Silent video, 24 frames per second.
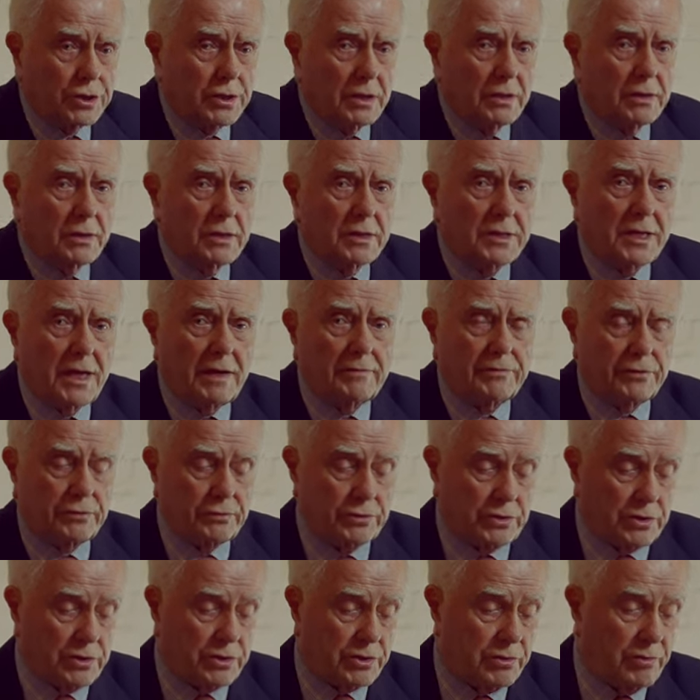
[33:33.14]
in the
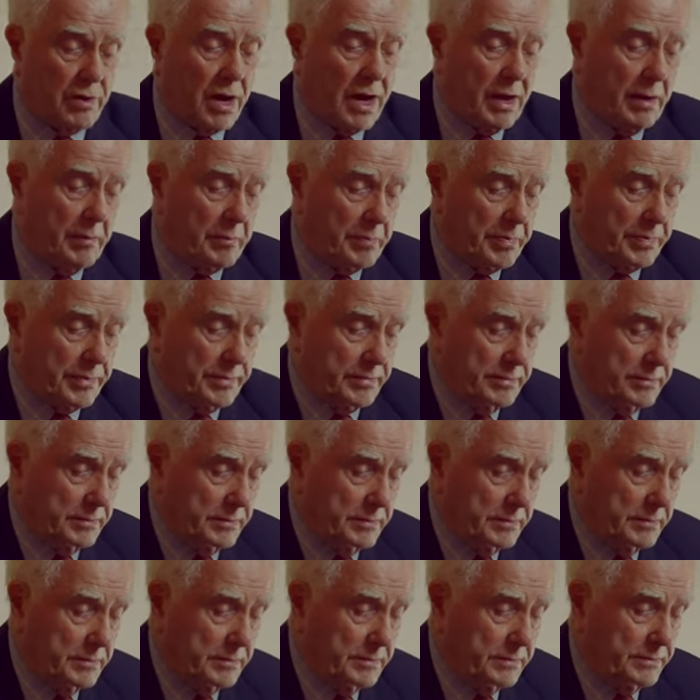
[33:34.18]
devil's trap.
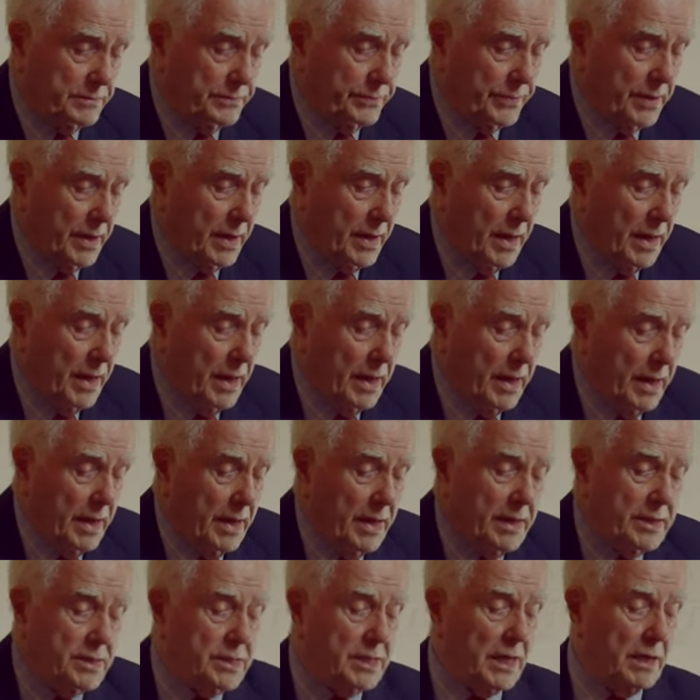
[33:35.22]

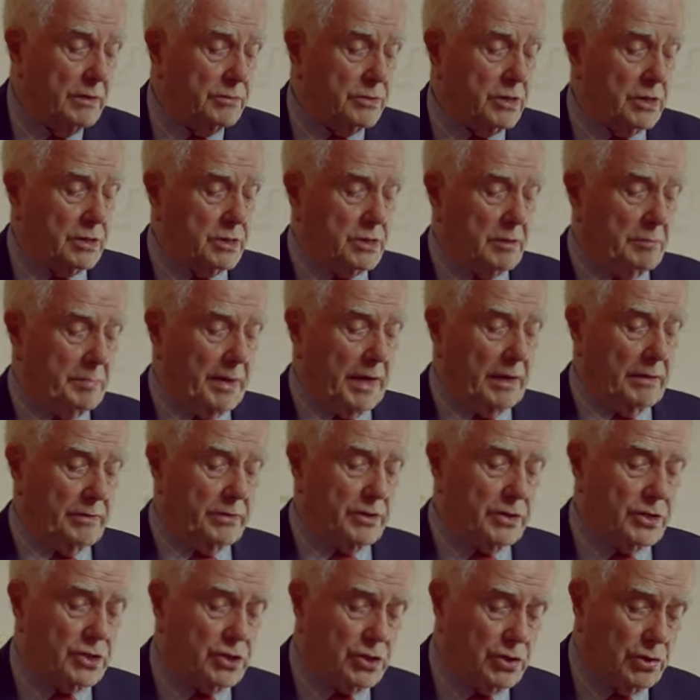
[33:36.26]
He tells us about
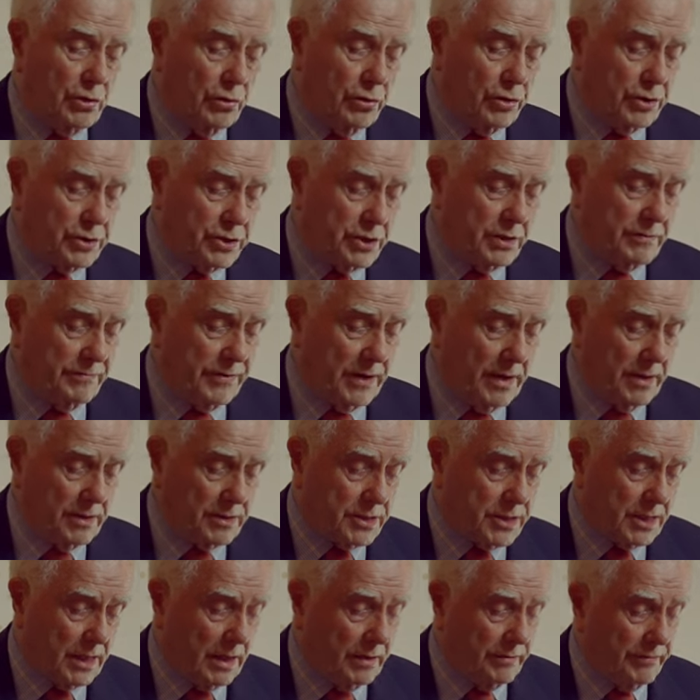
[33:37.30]
the source of our
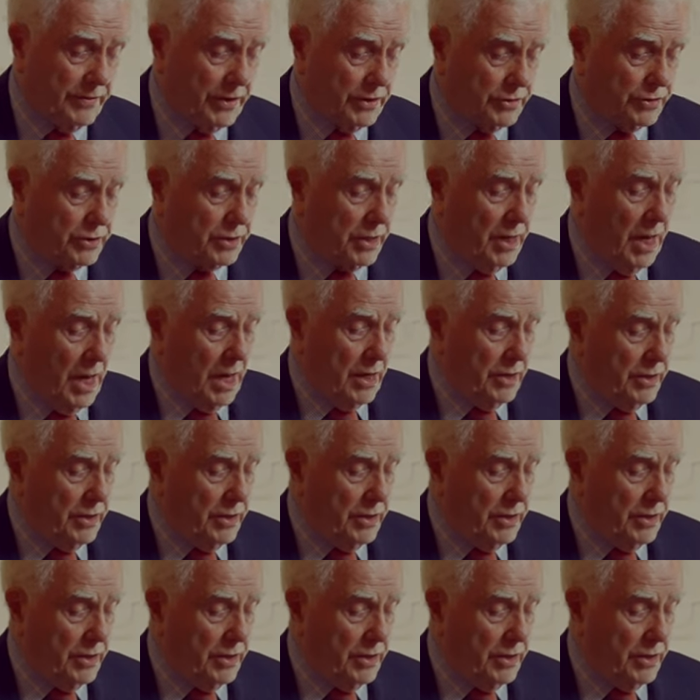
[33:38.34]
salvation.